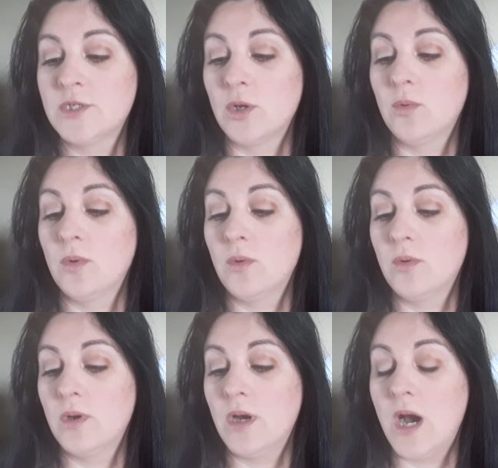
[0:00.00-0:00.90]
so
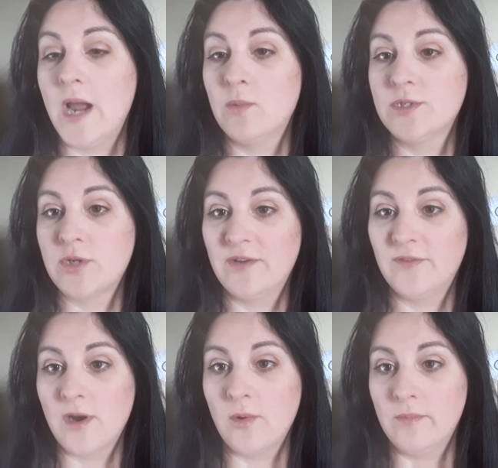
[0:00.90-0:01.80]
I was trying to
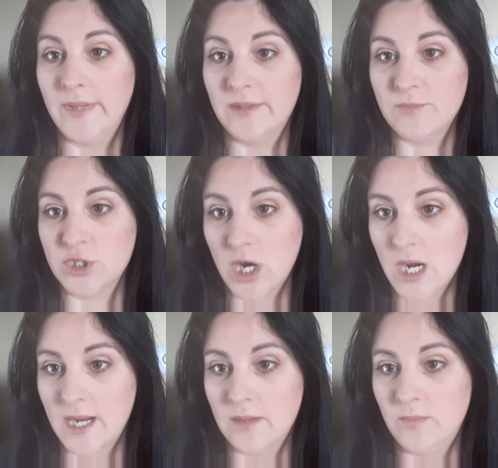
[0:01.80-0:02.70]
figure out what made them
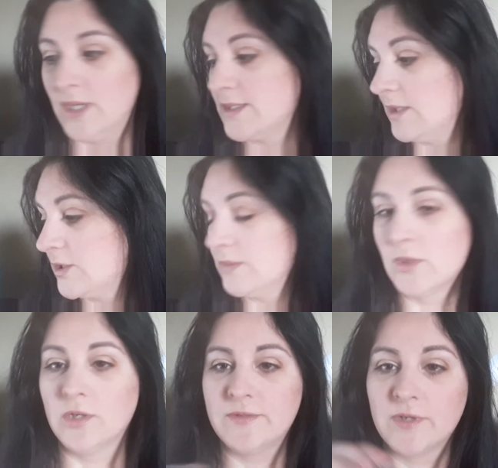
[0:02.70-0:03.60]
chai, because I looked and
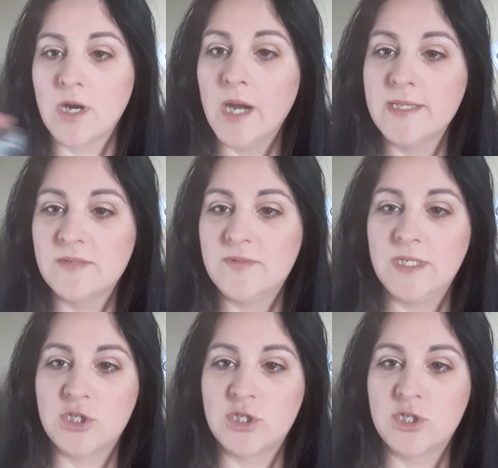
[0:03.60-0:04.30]
there are all different kinds of tea.